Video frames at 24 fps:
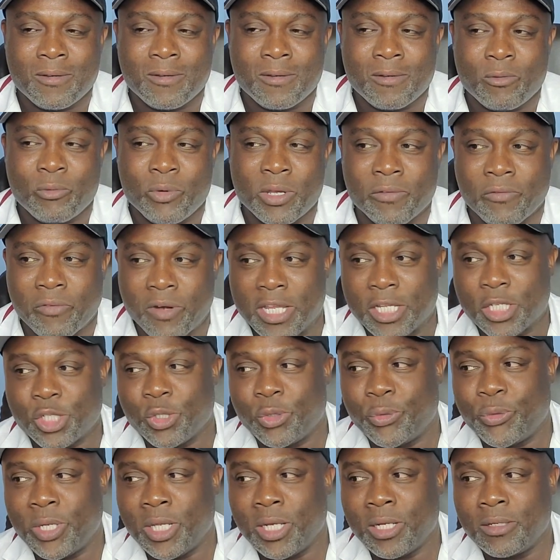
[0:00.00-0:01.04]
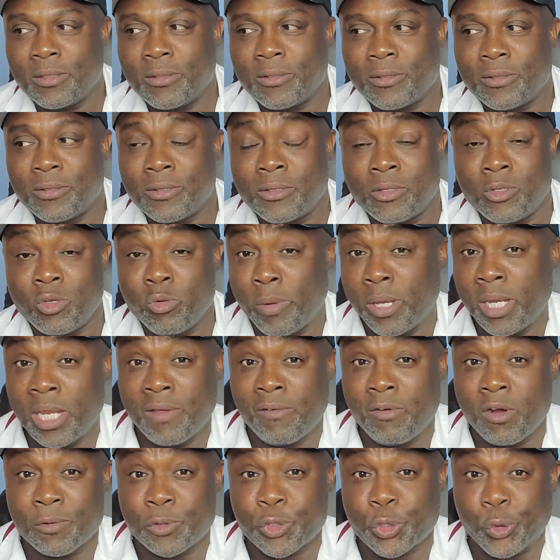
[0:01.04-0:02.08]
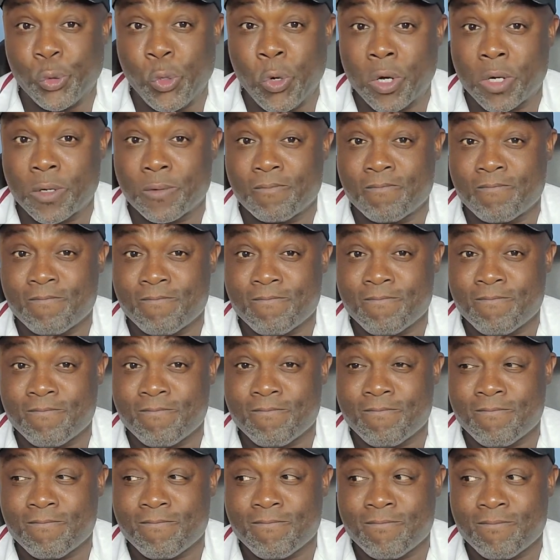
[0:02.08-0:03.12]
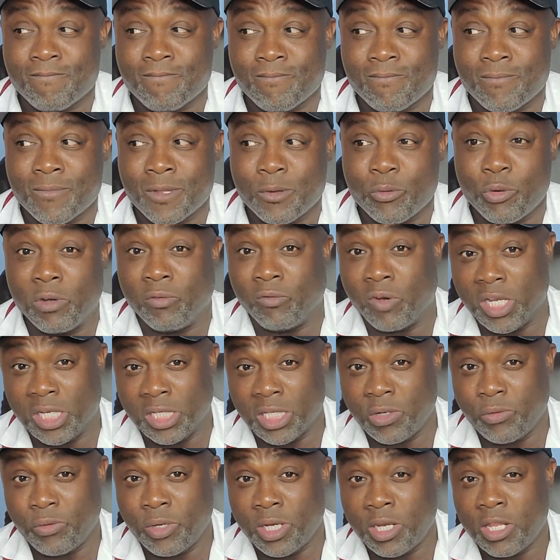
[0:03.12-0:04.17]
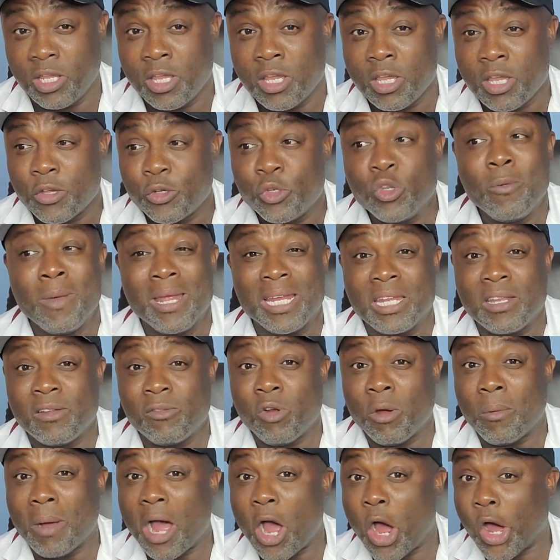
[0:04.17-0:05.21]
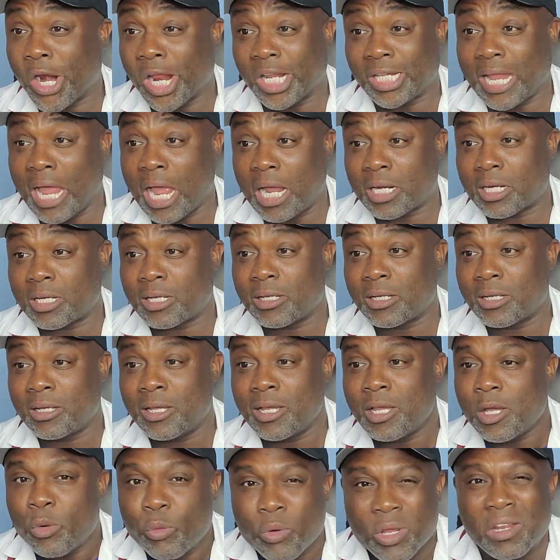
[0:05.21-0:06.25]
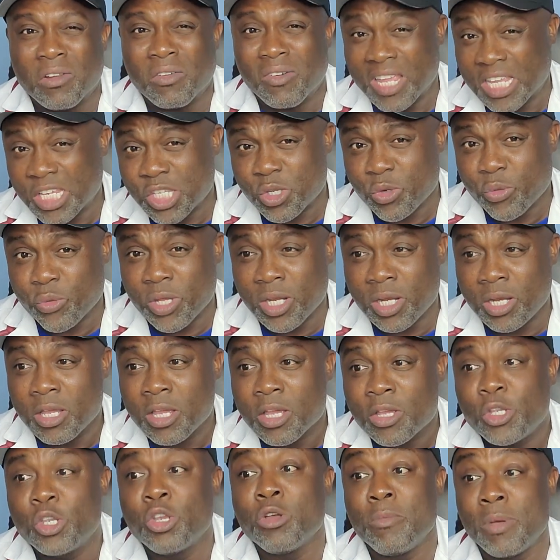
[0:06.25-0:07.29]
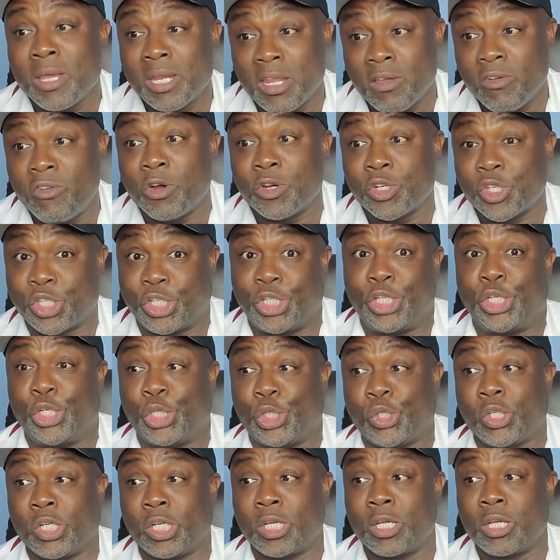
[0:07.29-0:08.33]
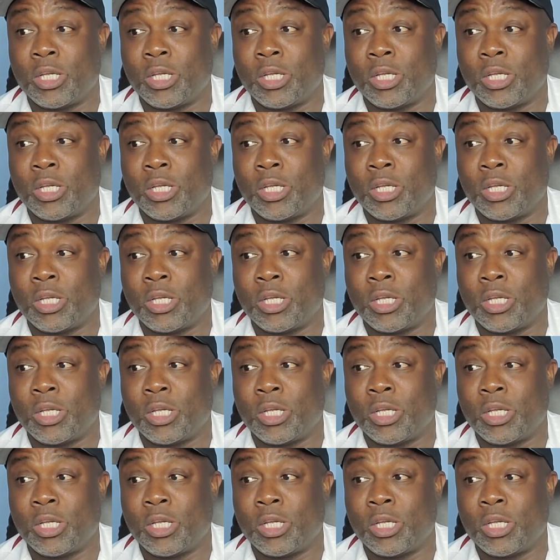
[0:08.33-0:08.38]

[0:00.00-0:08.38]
With Flexeril, you may develop stroke. With Flexeril, you may develop heart attack. With Flexeril, you may develop seizure.